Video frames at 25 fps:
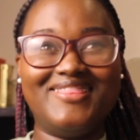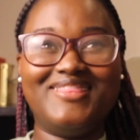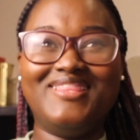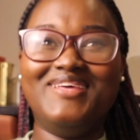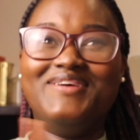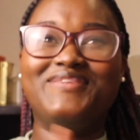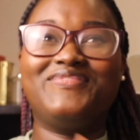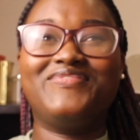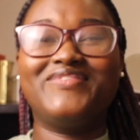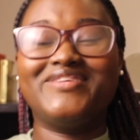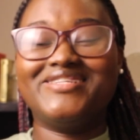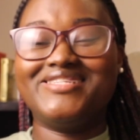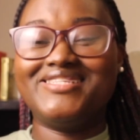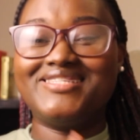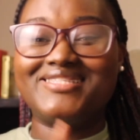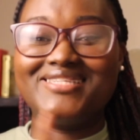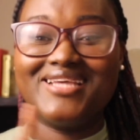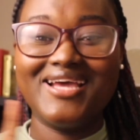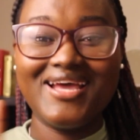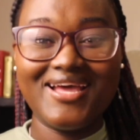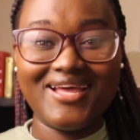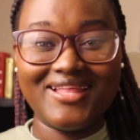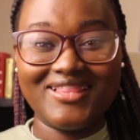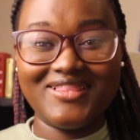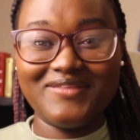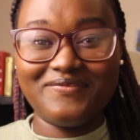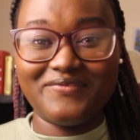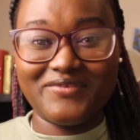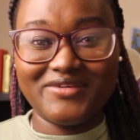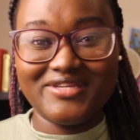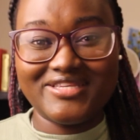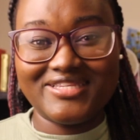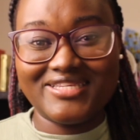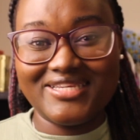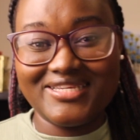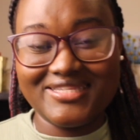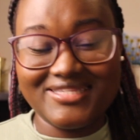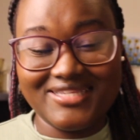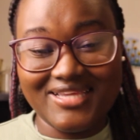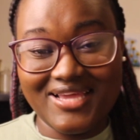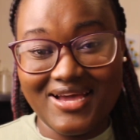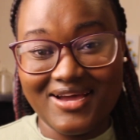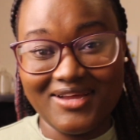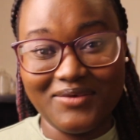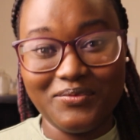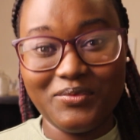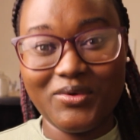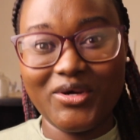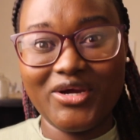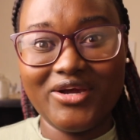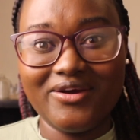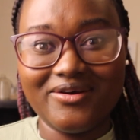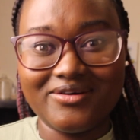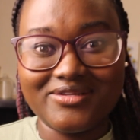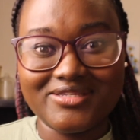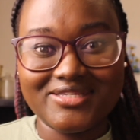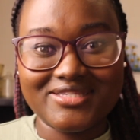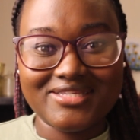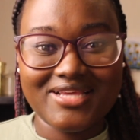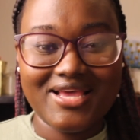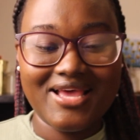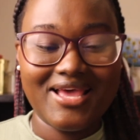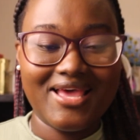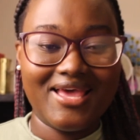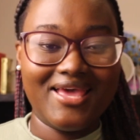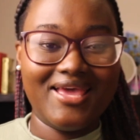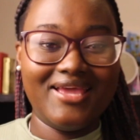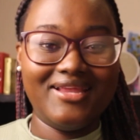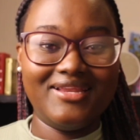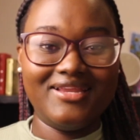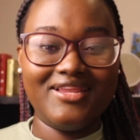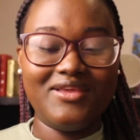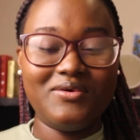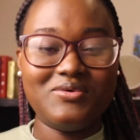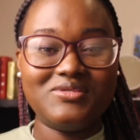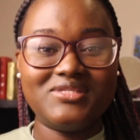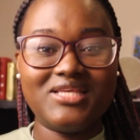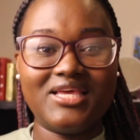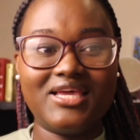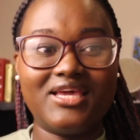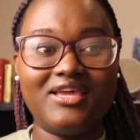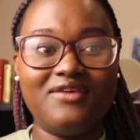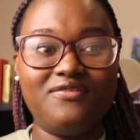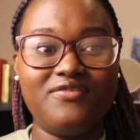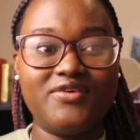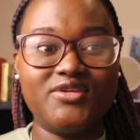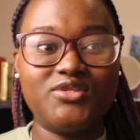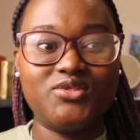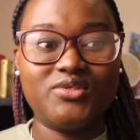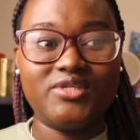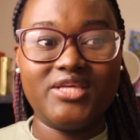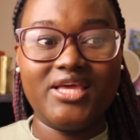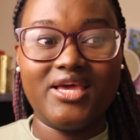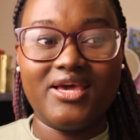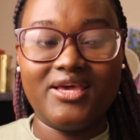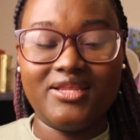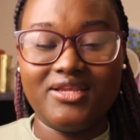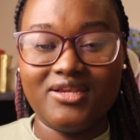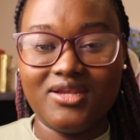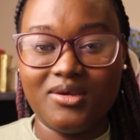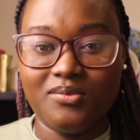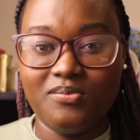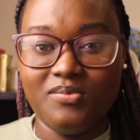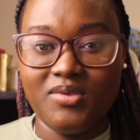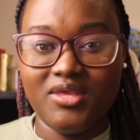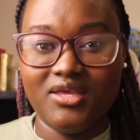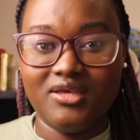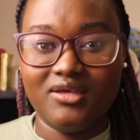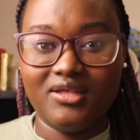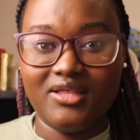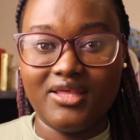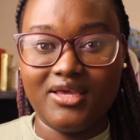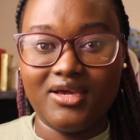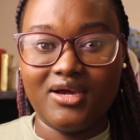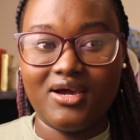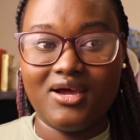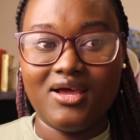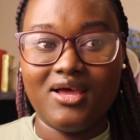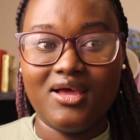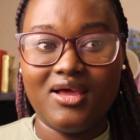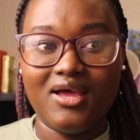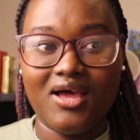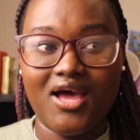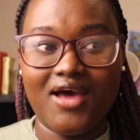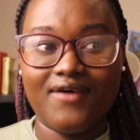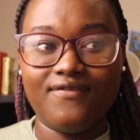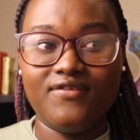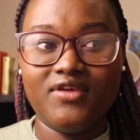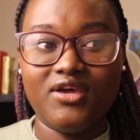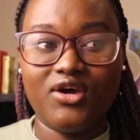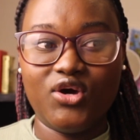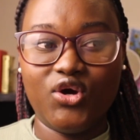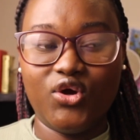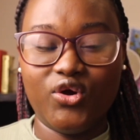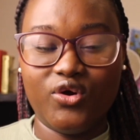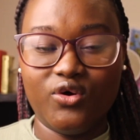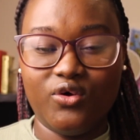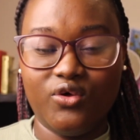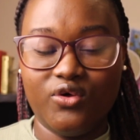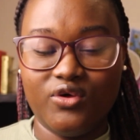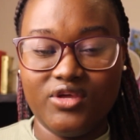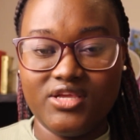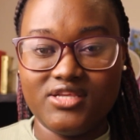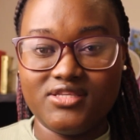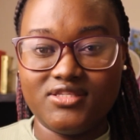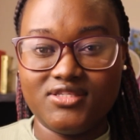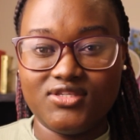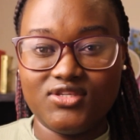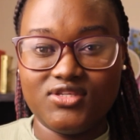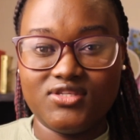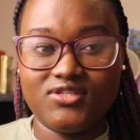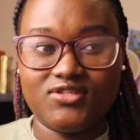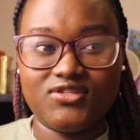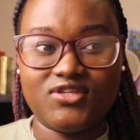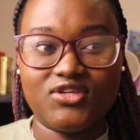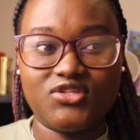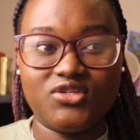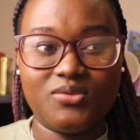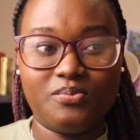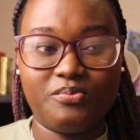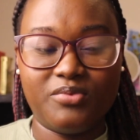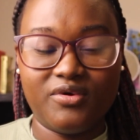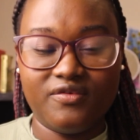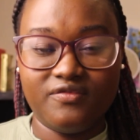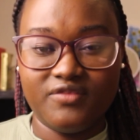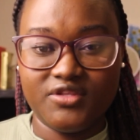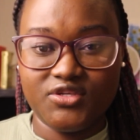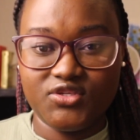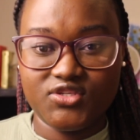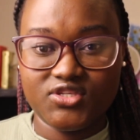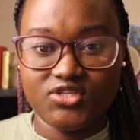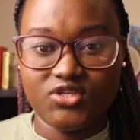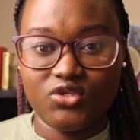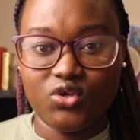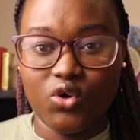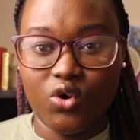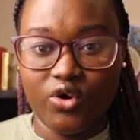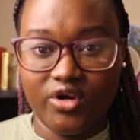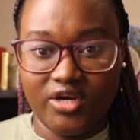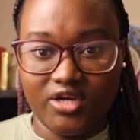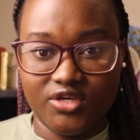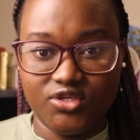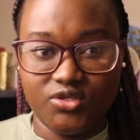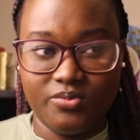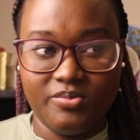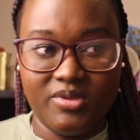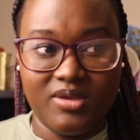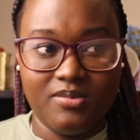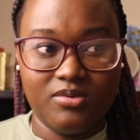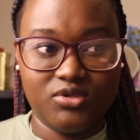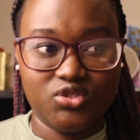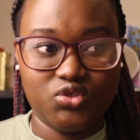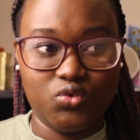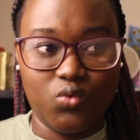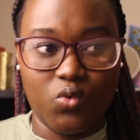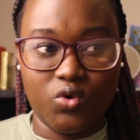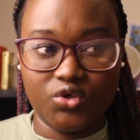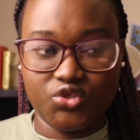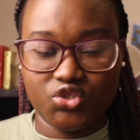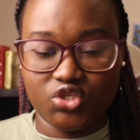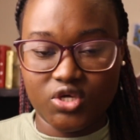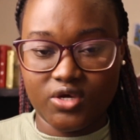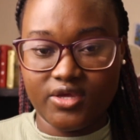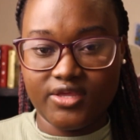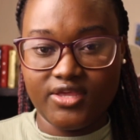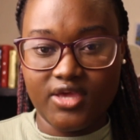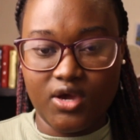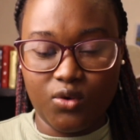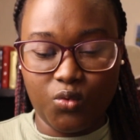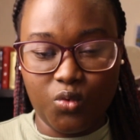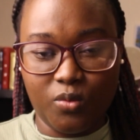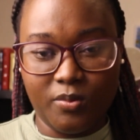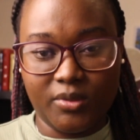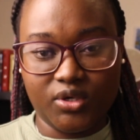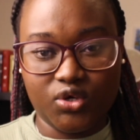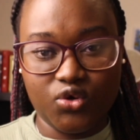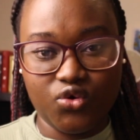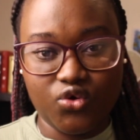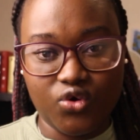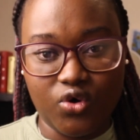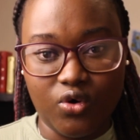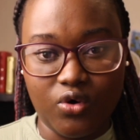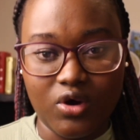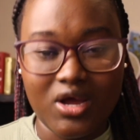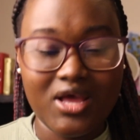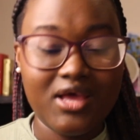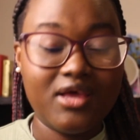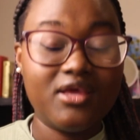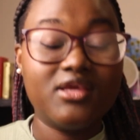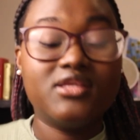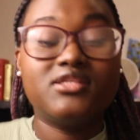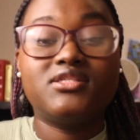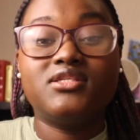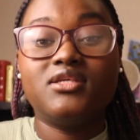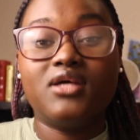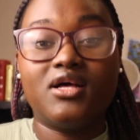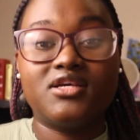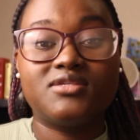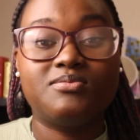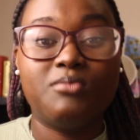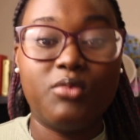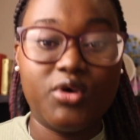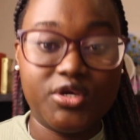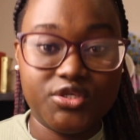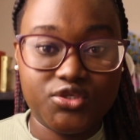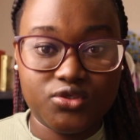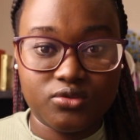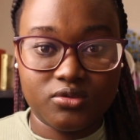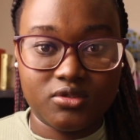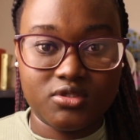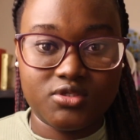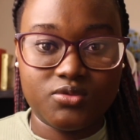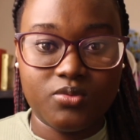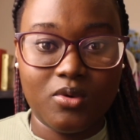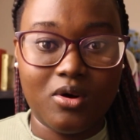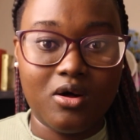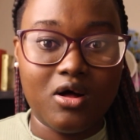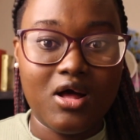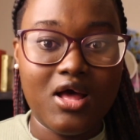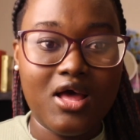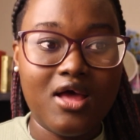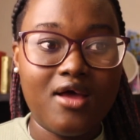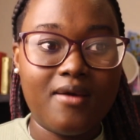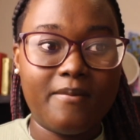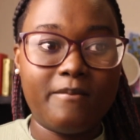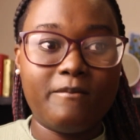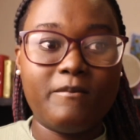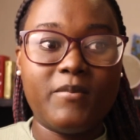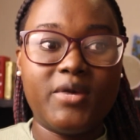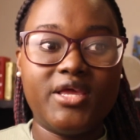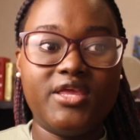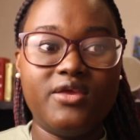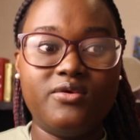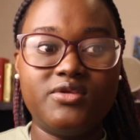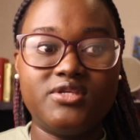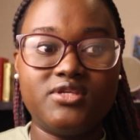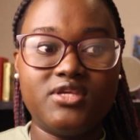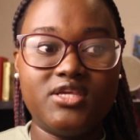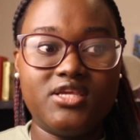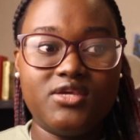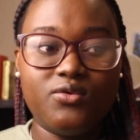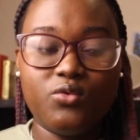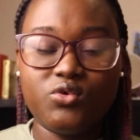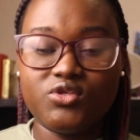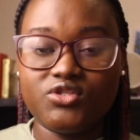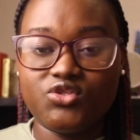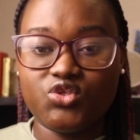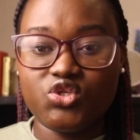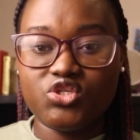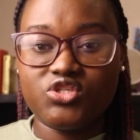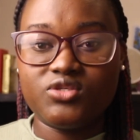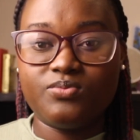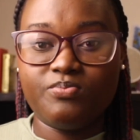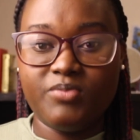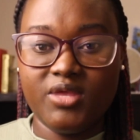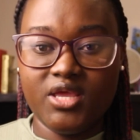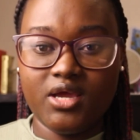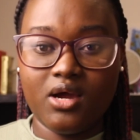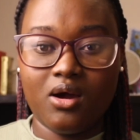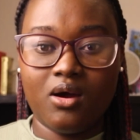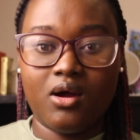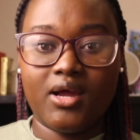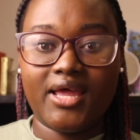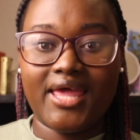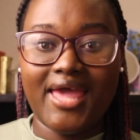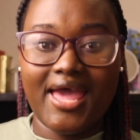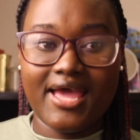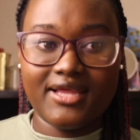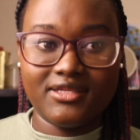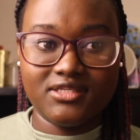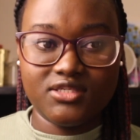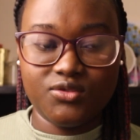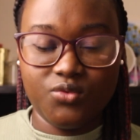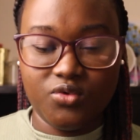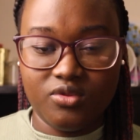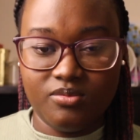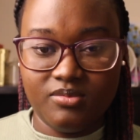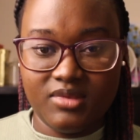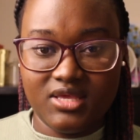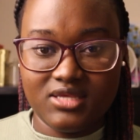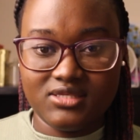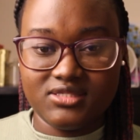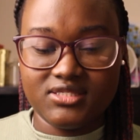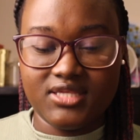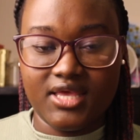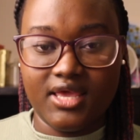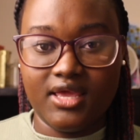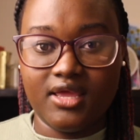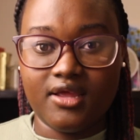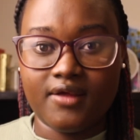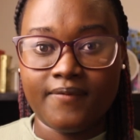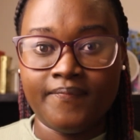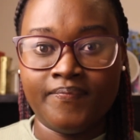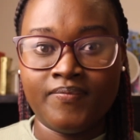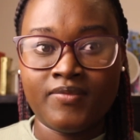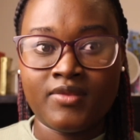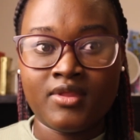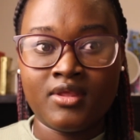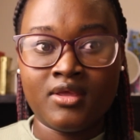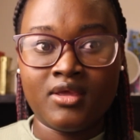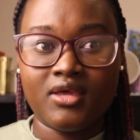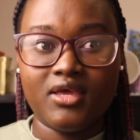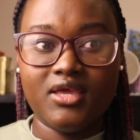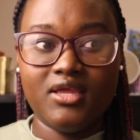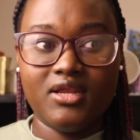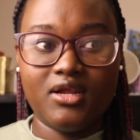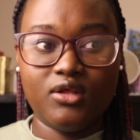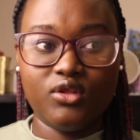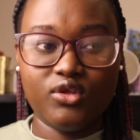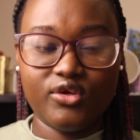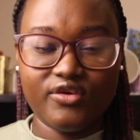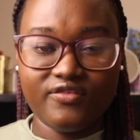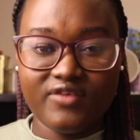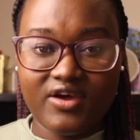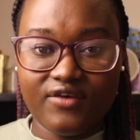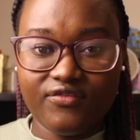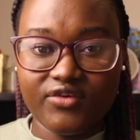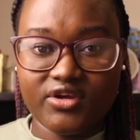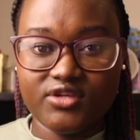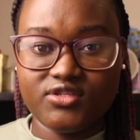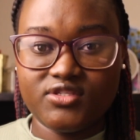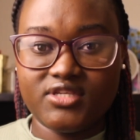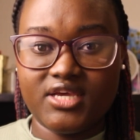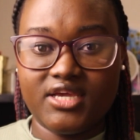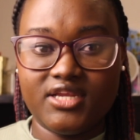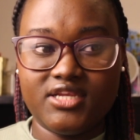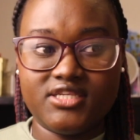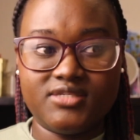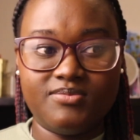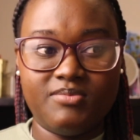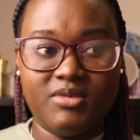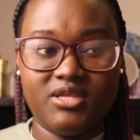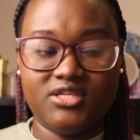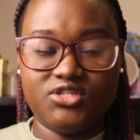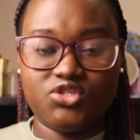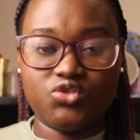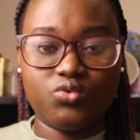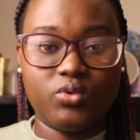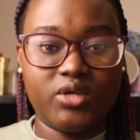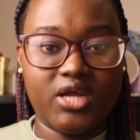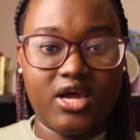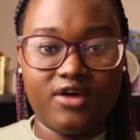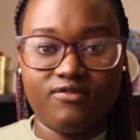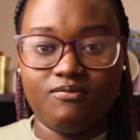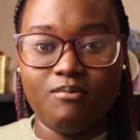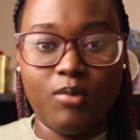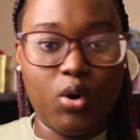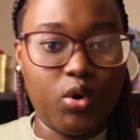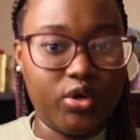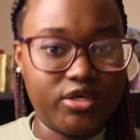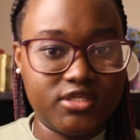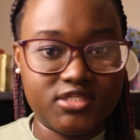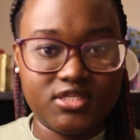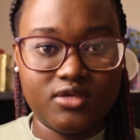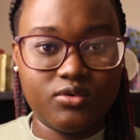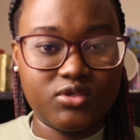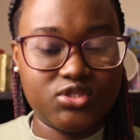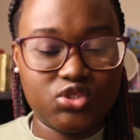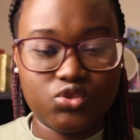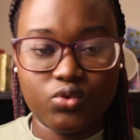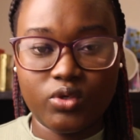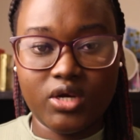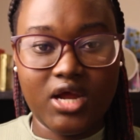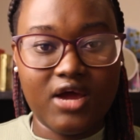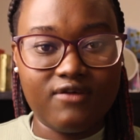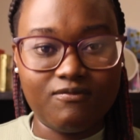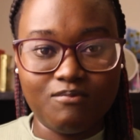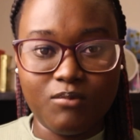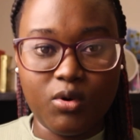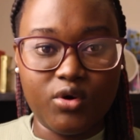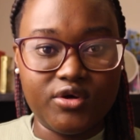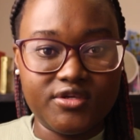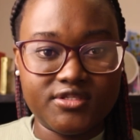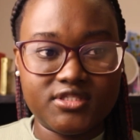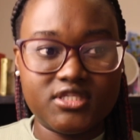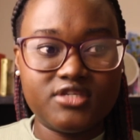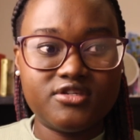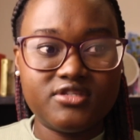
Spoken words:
the first kids he had were girls. And he was like, eventually it ended up being like, having a girl is such a privilege, such an honor to be able to watch a young woman grow. He still has boy children as well. But he was just being candid with me and saying, in a lot of African societies, men just want to have boys. They just want to have boys.